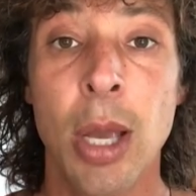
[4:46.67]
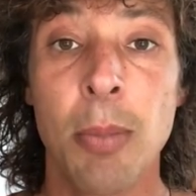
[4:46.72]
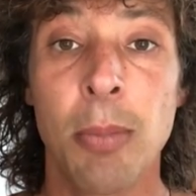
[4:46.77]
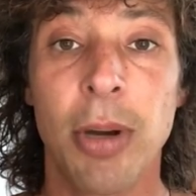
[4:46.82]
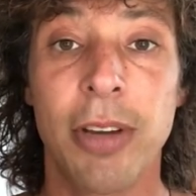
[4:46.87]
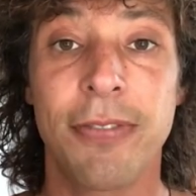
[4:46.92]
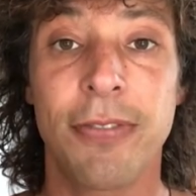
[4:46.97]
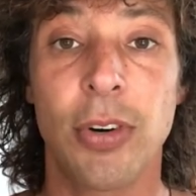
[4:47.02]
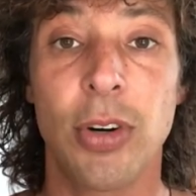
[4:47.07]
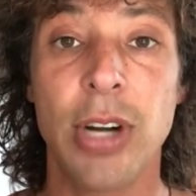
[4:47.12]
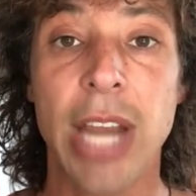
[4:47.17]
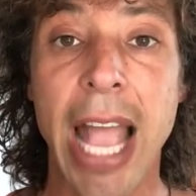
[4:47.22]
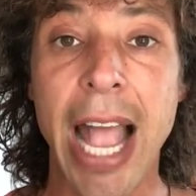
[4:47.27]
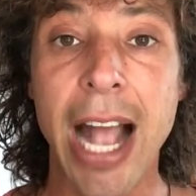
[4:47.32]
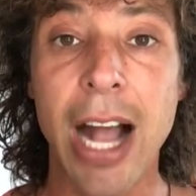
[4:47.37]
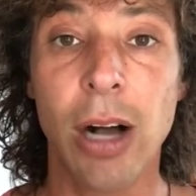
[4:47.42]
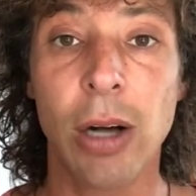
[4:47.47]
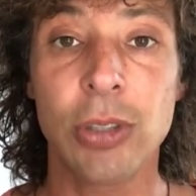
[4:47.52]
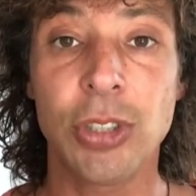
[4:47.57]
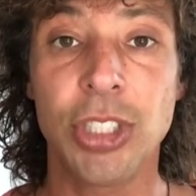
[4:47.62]
But for
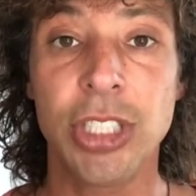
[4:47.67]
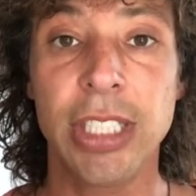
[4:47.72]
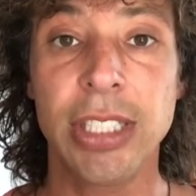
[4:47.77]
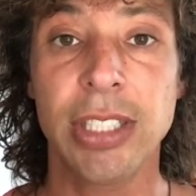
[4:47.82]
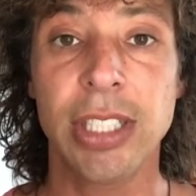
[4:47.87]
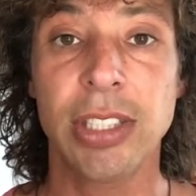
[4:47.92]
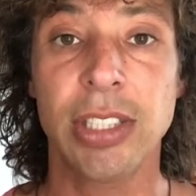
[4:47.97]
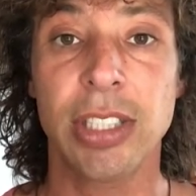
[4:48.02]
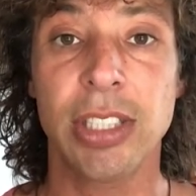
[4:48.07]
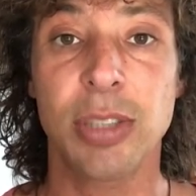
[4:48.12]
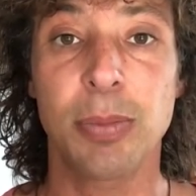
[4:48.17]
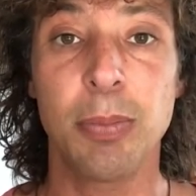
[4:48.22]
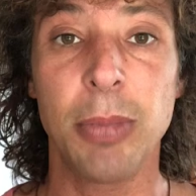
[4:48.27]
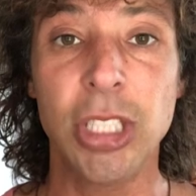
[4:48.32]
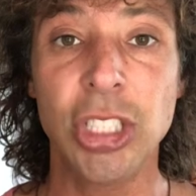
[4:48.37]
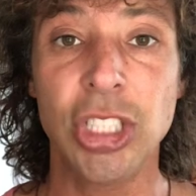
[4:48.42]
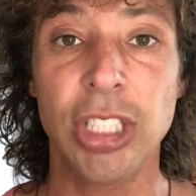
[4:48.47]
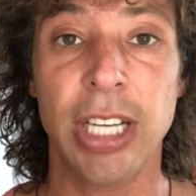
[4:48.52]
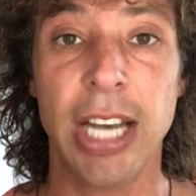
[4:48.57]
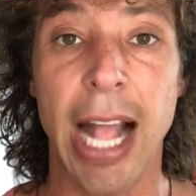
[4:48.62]
now, Jesus'
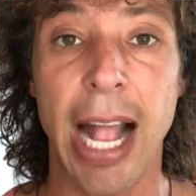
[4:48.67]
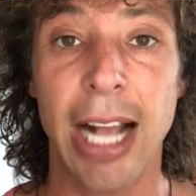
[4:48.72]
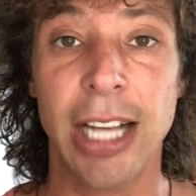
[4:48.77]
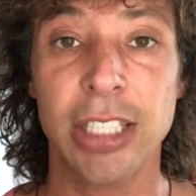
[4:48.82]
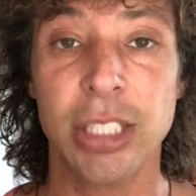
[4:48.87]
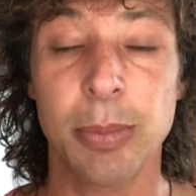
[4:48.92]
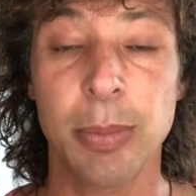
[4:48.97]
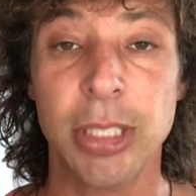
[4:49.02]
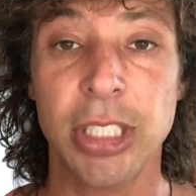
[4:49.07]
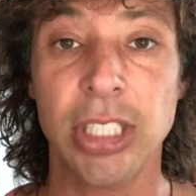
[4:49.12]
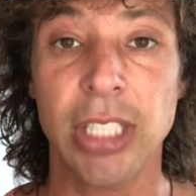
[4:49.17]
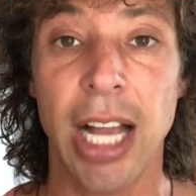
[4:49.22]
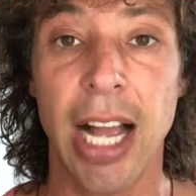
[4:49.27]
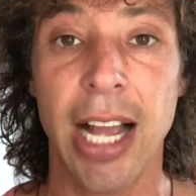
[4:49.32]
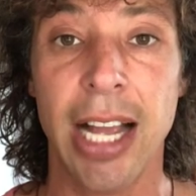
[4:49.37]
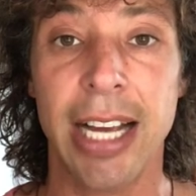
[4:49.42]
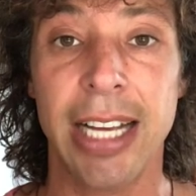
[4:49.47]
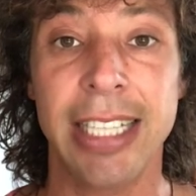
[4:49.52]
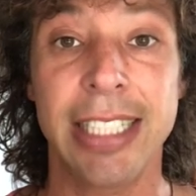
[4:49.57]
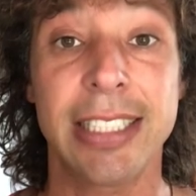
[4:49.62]
mission as
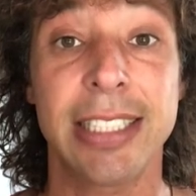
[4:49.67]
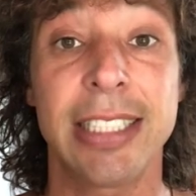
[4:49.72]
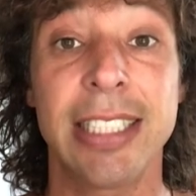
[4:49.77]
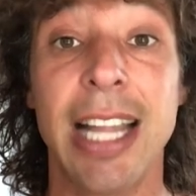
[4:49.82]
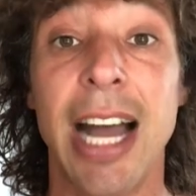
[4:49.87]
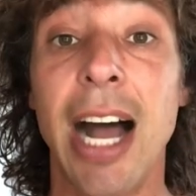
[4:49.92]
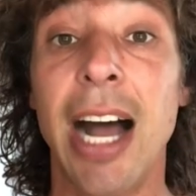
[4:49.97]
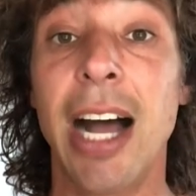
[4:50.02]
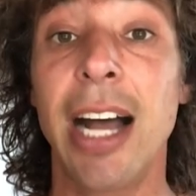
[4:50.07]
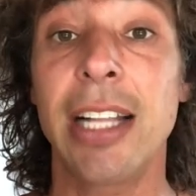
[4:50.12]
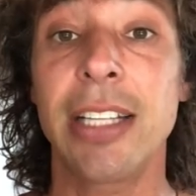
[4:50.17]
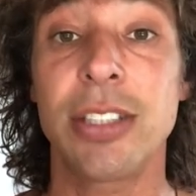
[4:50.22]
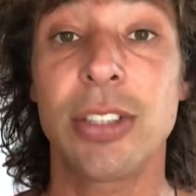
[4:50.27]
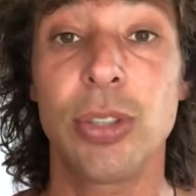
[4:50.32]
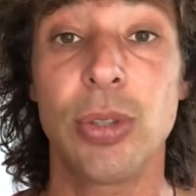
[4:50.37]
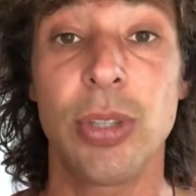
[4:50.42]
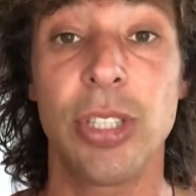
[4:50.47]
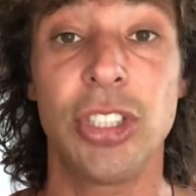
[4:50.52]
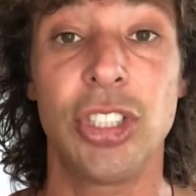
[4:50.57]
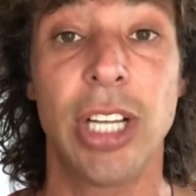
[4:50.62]
Messiah is not
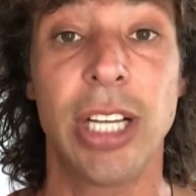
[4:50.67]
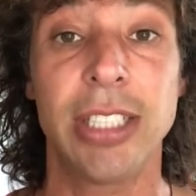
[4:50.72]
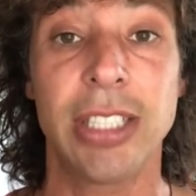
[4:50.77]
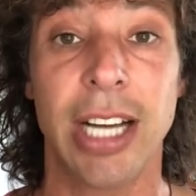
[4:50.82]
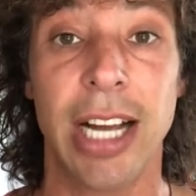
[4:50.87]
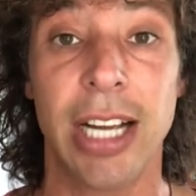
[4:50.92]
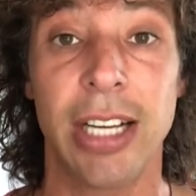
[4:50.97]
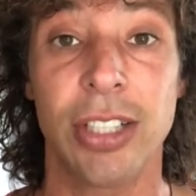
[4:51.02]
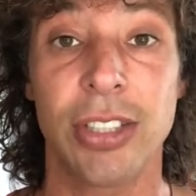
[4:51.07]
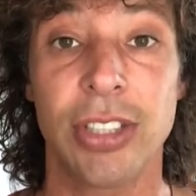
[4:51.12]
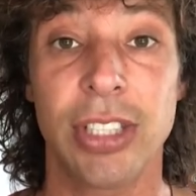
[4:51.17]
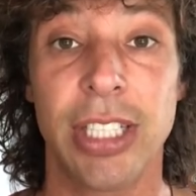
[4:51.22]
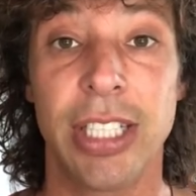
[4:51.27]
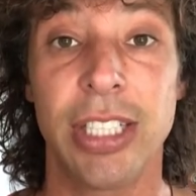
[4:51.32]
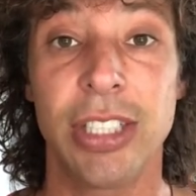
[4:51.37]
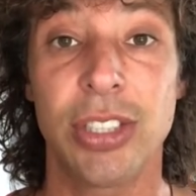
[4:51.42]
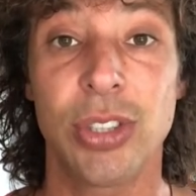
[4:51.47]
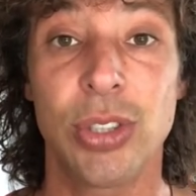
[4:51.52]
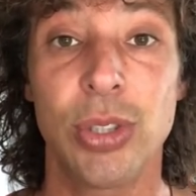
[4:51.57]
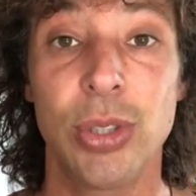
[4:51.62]
to the Gentiles. It
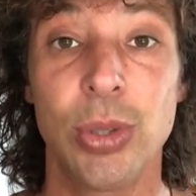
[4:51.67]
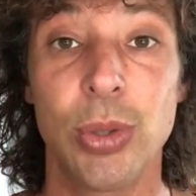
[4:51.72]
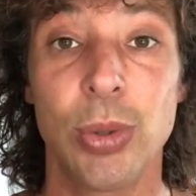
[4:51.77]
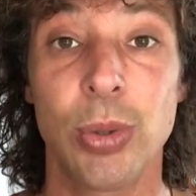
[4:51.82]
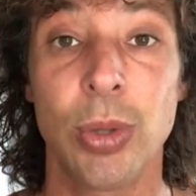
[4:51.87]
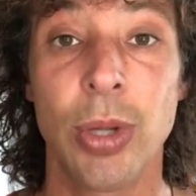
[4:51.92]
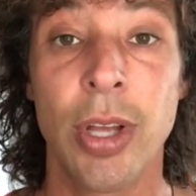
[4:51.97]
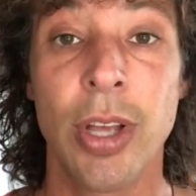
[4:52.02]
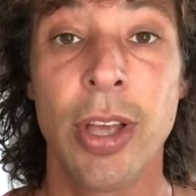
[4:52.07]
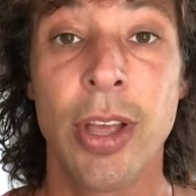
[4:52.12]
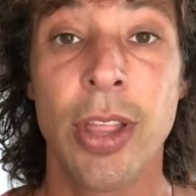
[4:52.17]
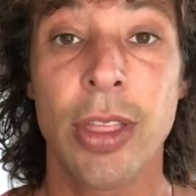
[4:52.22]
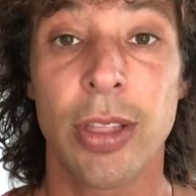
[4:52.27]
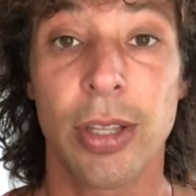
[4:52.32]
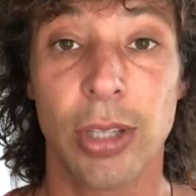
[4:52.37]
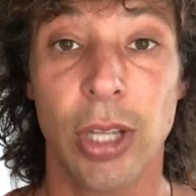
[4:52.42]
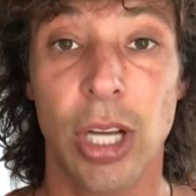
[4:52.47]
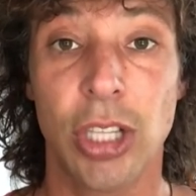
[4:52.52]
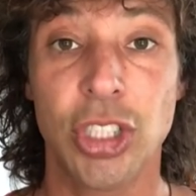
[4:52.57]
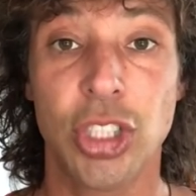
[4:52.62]
is to the
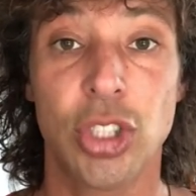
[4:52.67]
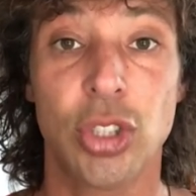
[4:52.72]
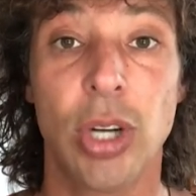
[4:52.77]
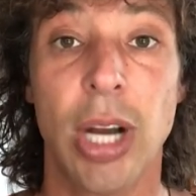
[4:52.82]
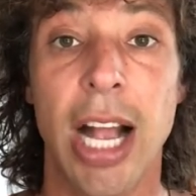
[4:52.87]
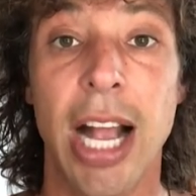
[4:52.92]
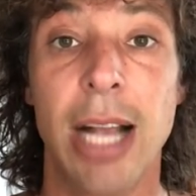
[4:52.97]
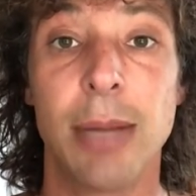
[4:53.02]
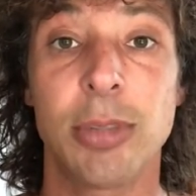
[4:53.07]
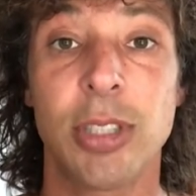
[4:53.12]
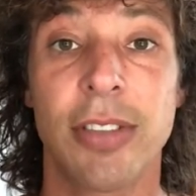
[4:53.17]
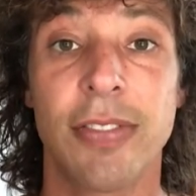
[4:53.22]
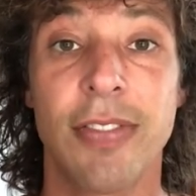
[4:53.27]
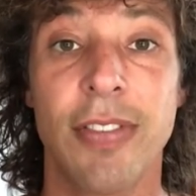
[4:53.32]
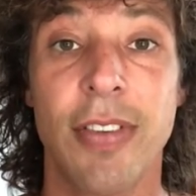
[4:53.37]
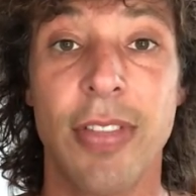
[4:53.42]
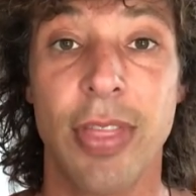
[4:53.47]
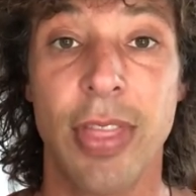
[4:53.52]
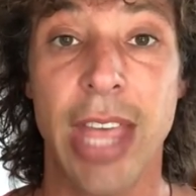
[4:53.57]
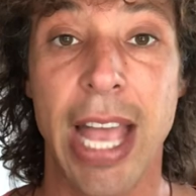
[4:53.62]
lost tribes
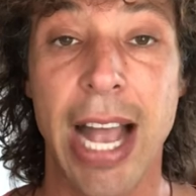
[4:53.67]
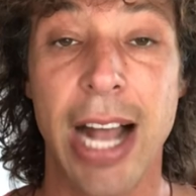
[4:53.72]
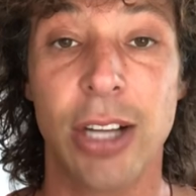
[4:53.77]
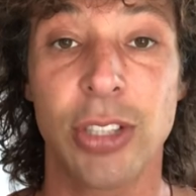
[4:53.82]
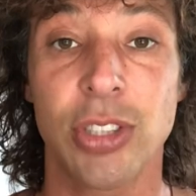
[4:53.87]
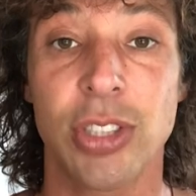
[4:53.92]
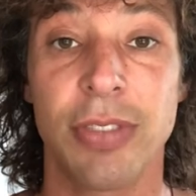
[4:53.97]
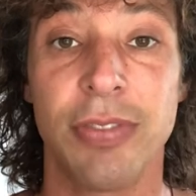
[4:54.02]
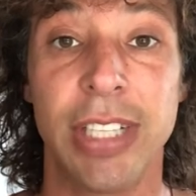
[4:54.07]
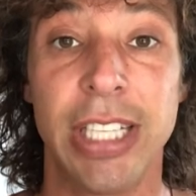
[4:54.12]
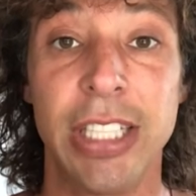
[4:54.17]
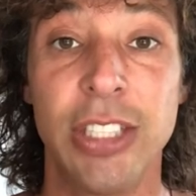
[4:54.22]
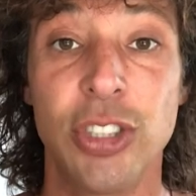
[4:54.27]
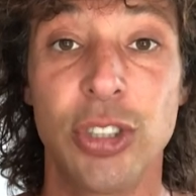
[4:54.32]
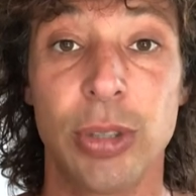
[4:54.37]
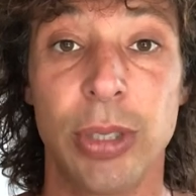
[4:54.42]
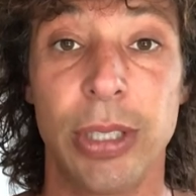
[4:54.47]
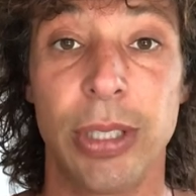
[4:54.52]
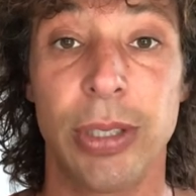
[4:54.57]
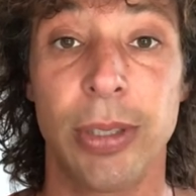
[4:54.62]
of the house of
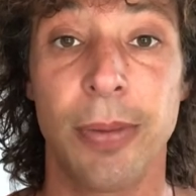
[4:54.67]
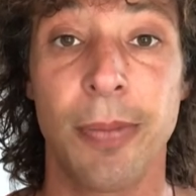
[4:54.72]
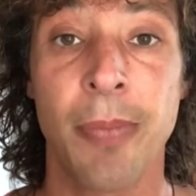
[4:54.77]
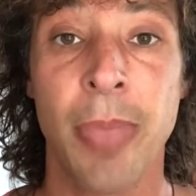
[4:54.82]
Israel.